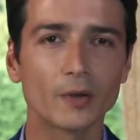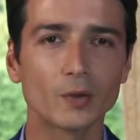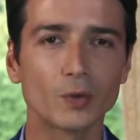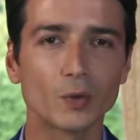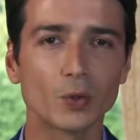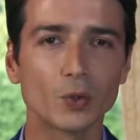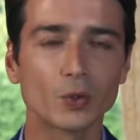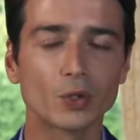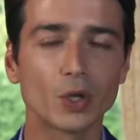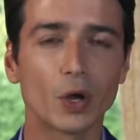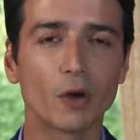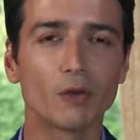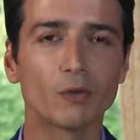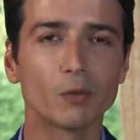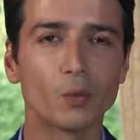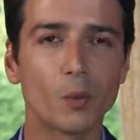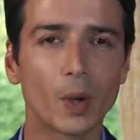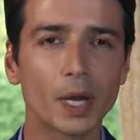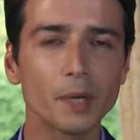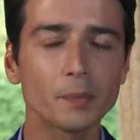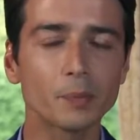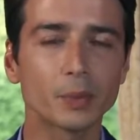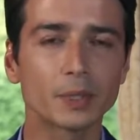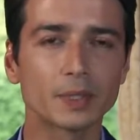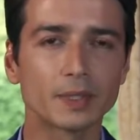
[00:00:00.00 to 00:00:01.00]
root of
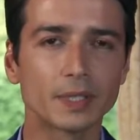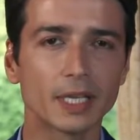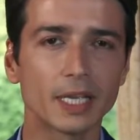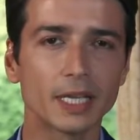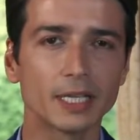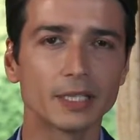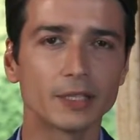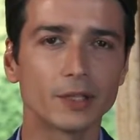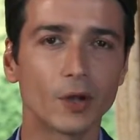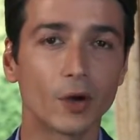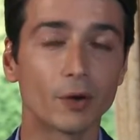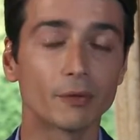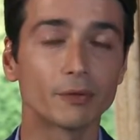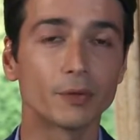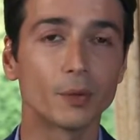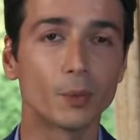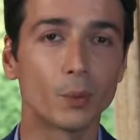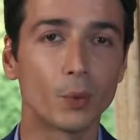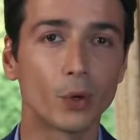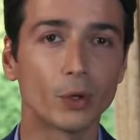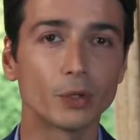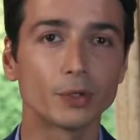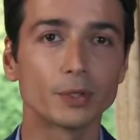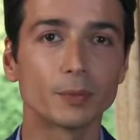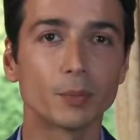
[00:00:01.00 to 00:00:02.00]
1% of the
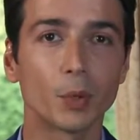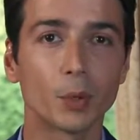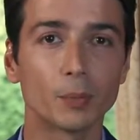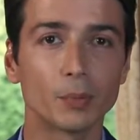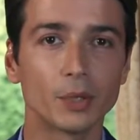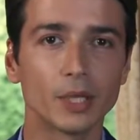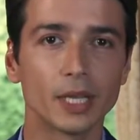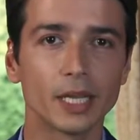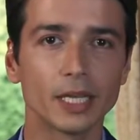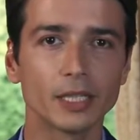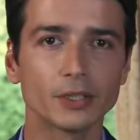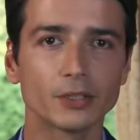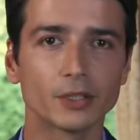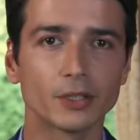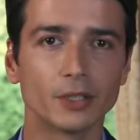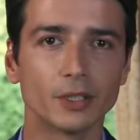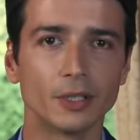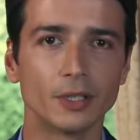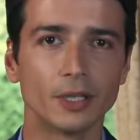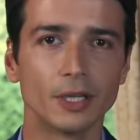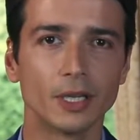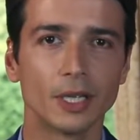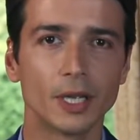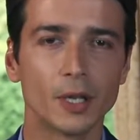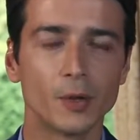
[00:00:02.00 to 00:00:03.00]
world's population,
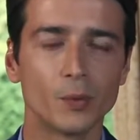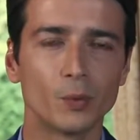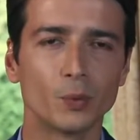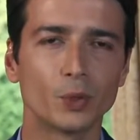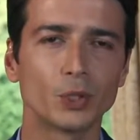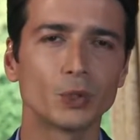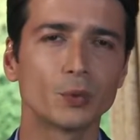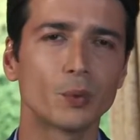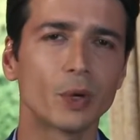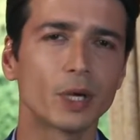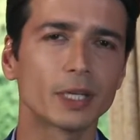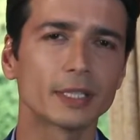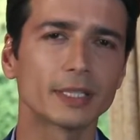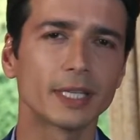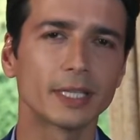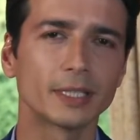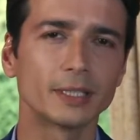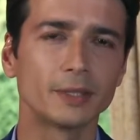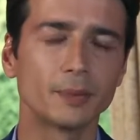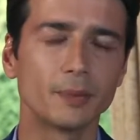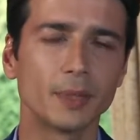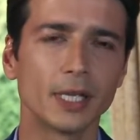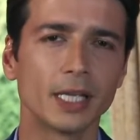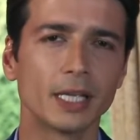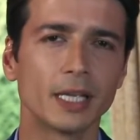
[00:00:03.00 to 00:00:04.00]
which works out to
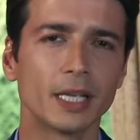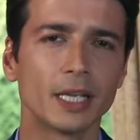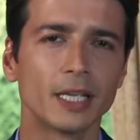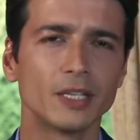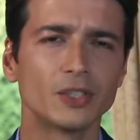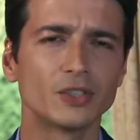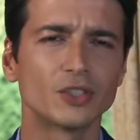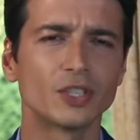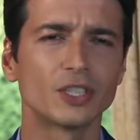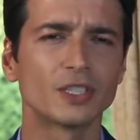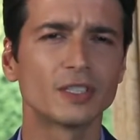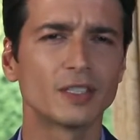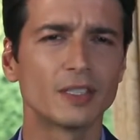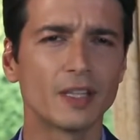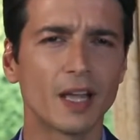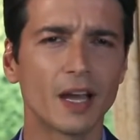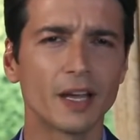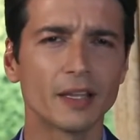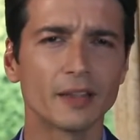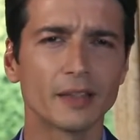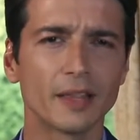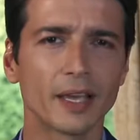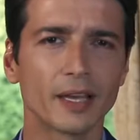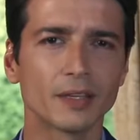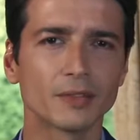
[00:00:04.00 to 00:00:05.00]
be just
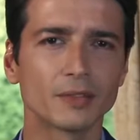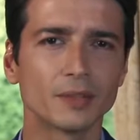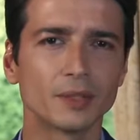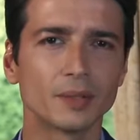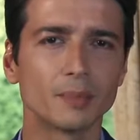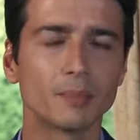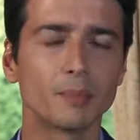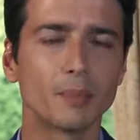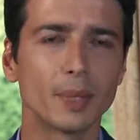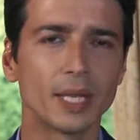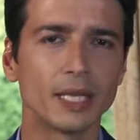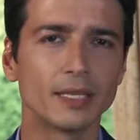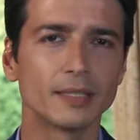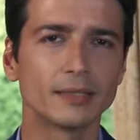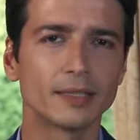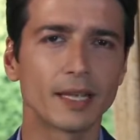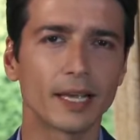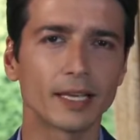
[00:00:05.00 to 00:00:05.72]
9,000 peace